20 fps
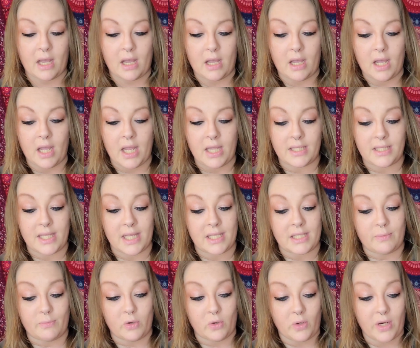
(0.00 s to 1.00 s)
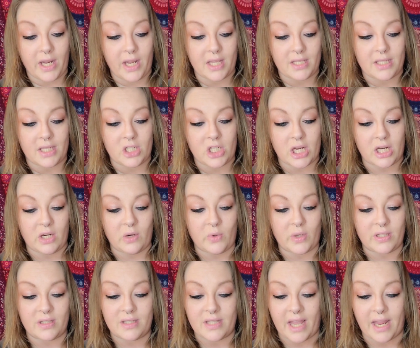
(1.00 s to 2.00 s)
Says Marie is a
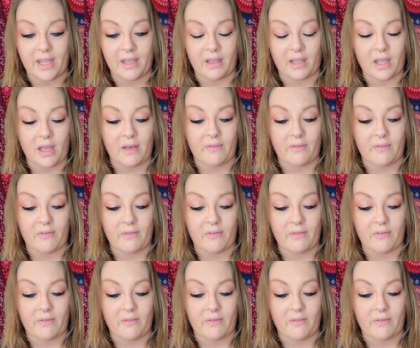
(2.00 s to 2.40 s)
genuine psychic